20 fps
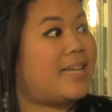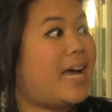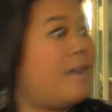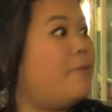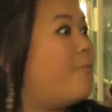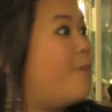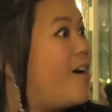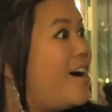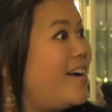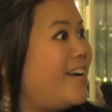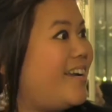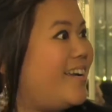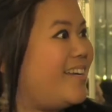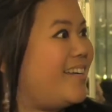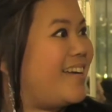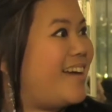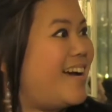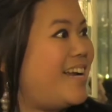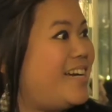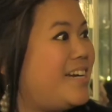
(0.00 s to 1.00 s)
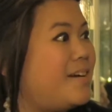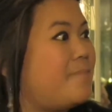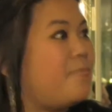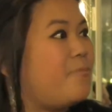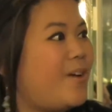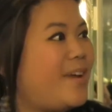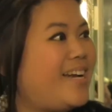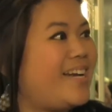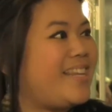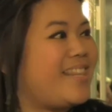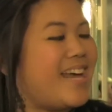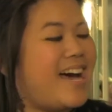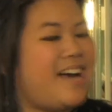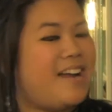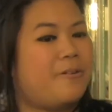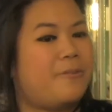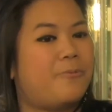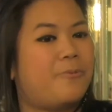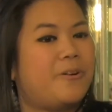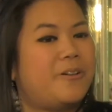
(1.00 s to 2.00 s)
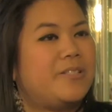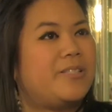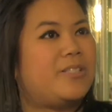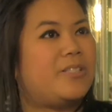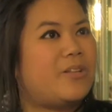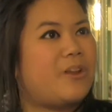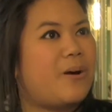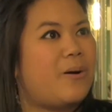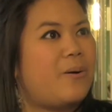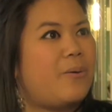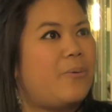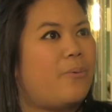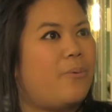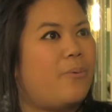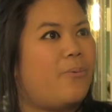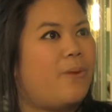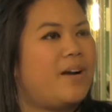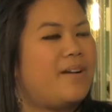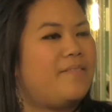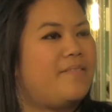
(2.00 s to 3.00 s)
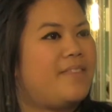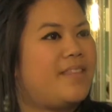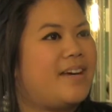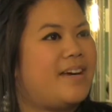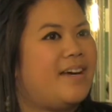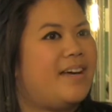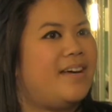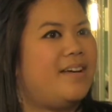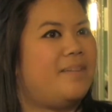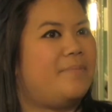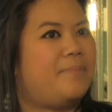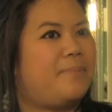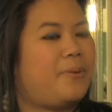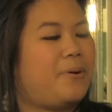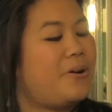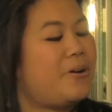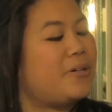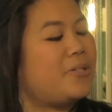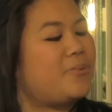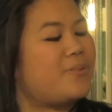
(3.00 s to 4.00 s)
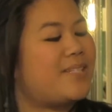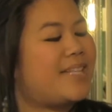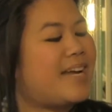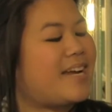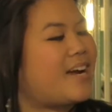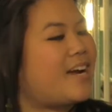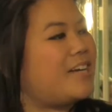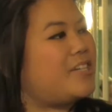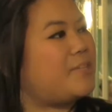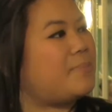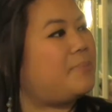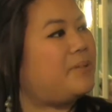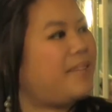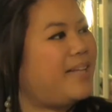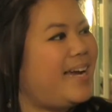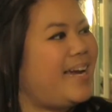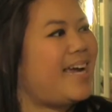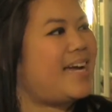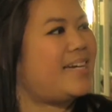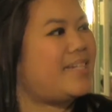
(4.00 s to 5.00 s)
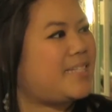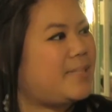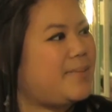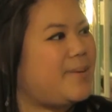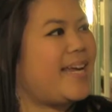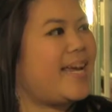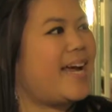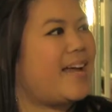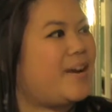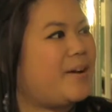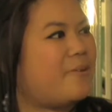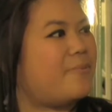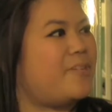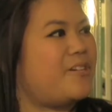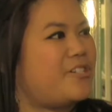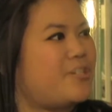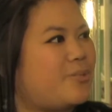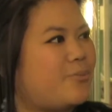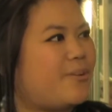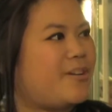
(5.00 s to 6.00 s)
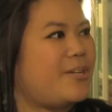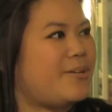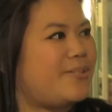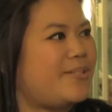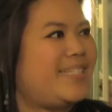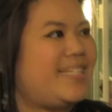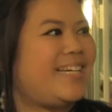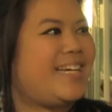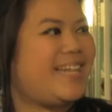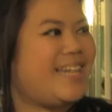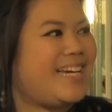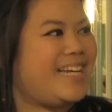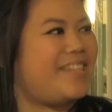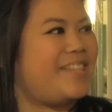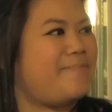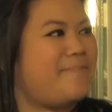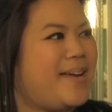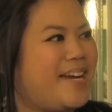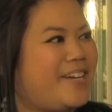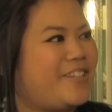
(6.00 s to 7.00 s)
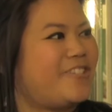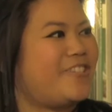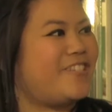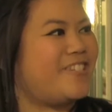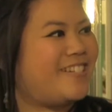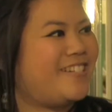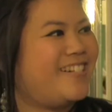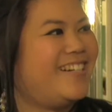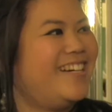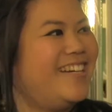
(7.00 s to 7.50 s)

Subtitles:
I won it. I ended up winning that award. So one of the perks was I got to play at his piano, which is what you see in the picture.